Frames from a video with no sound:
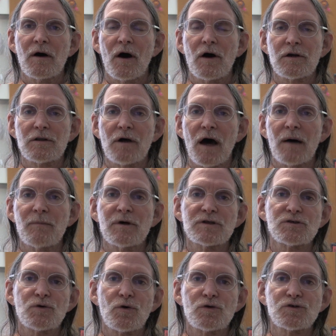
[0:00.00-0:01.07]
Our
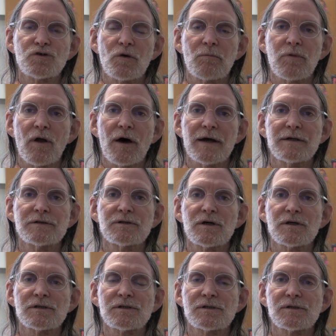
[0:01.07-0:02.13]
tamas also blinds
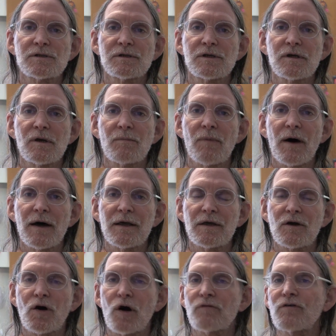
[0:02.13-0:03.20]
us by
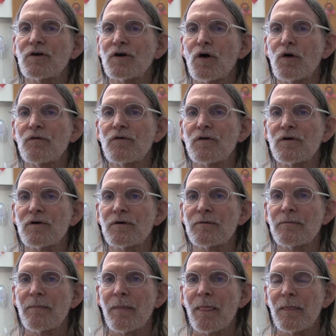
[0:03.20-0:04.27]
covering over
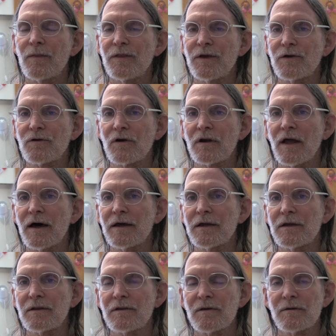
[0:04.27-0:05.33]
the inner
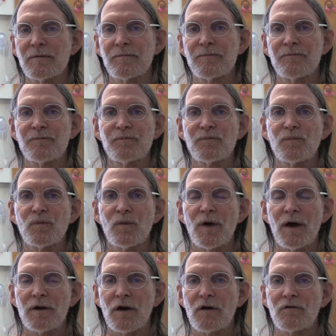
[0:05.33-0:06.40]
light,
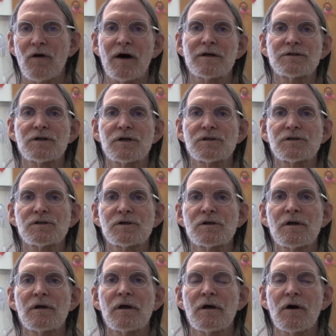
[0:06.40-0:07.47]
and our rajas,
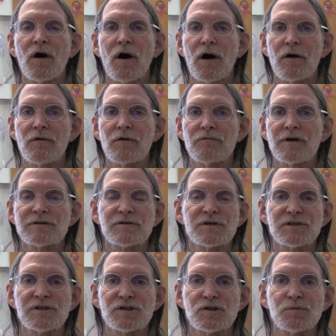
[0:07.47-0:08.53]
our
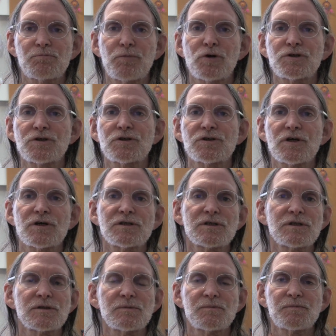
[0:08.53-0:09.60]
restlessness, pushes
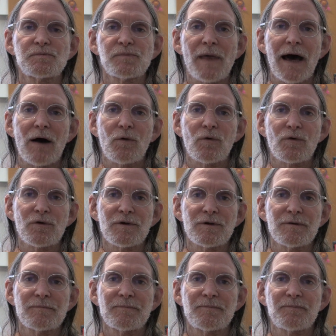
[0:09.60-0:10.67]
us
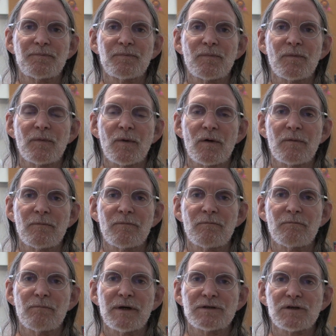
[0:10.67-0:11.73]
outward,
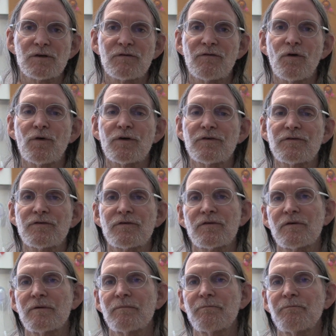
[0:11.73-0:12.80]
makes us focus
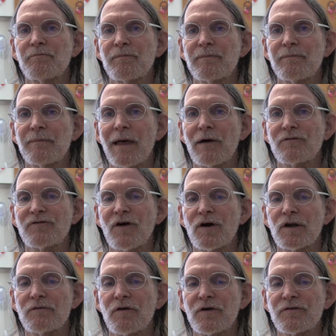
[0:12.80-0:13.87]

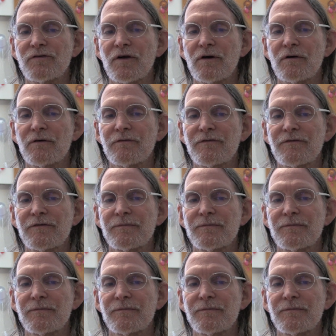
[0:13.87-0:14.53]
outside of ourselves.